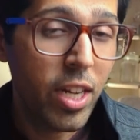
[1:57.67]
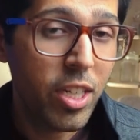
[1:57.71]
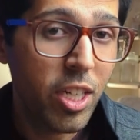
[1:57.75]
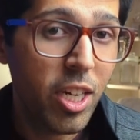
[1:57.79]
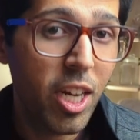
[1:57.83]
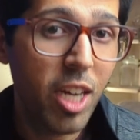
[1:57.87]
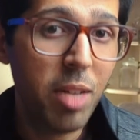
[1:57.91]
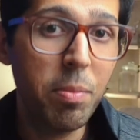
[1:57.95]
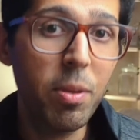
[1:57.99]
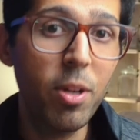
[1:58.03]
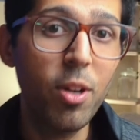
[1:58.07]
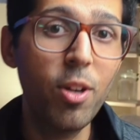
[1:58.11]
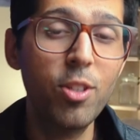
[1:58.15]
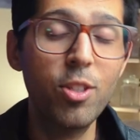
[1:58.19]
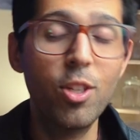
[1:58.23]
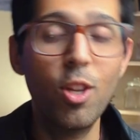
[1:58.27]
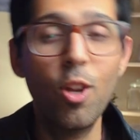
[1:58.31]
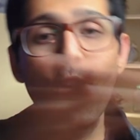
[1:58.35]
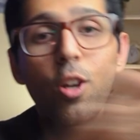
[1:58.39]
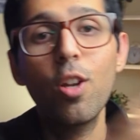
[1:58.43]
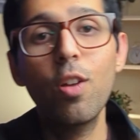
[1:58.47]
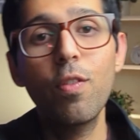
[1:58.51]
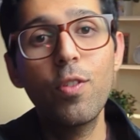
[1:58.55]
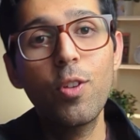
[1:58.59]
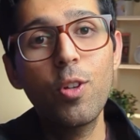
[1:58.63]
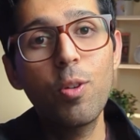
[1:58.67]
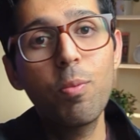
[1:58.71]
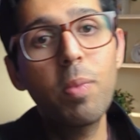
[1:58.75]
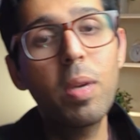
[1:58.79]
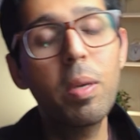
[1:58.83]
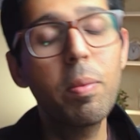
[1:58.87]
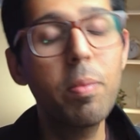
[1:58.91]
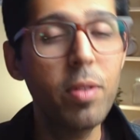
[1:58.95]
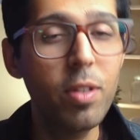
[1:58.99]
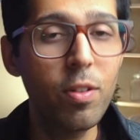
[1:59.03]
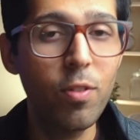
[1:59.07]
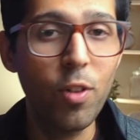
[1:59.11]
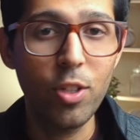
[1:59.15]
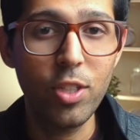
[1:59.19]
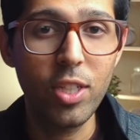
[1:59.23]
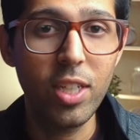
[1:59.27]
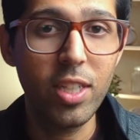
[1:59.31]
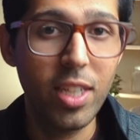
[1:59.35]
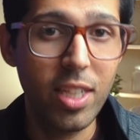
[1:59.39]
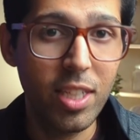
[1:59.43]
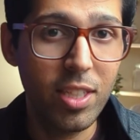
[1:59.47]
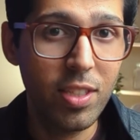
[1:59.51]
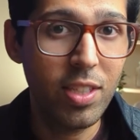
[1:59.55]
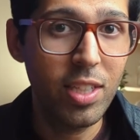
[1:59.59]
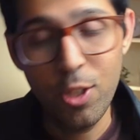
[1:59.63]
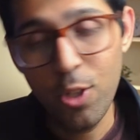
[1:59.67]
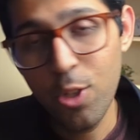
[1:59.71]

engineering because a lot of you people watching this